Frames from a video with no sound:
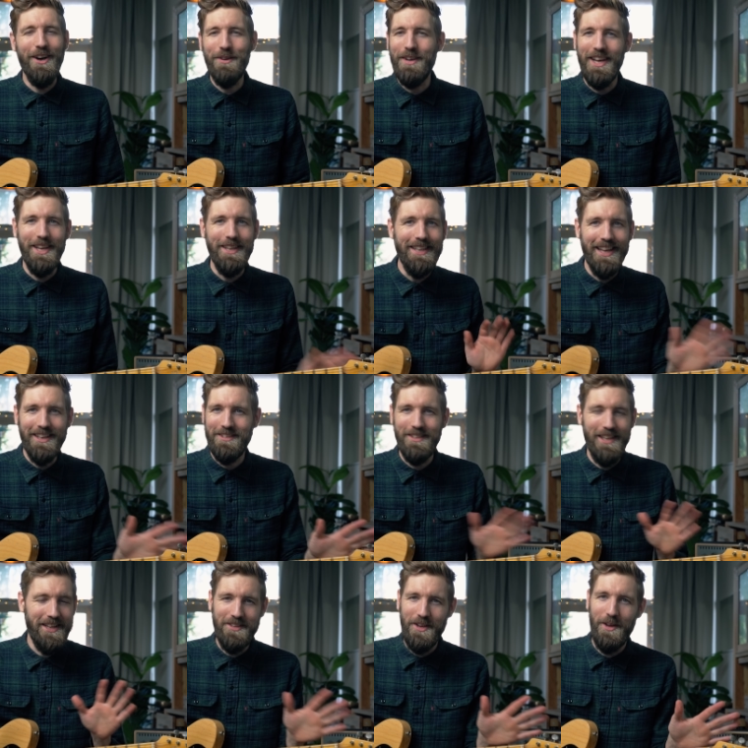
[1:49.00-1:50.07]
Okay, yes,
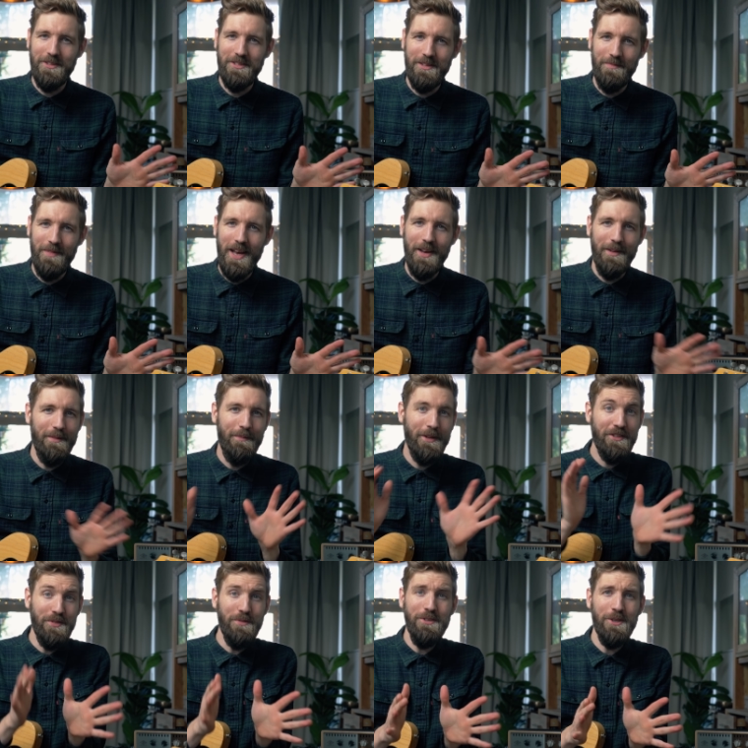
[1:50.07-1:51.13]
that's awesome. Uh,
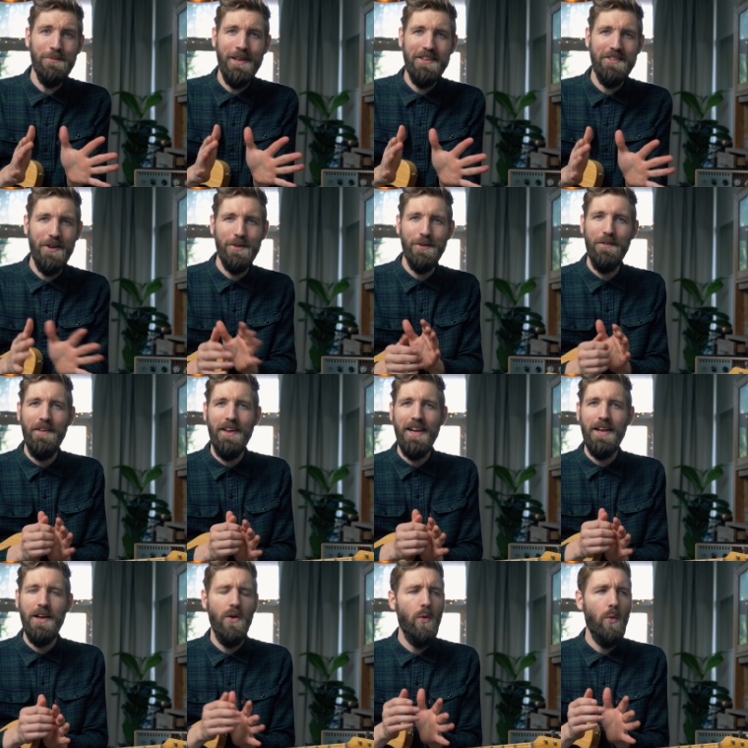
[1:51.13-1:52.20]
but soon you may start to think,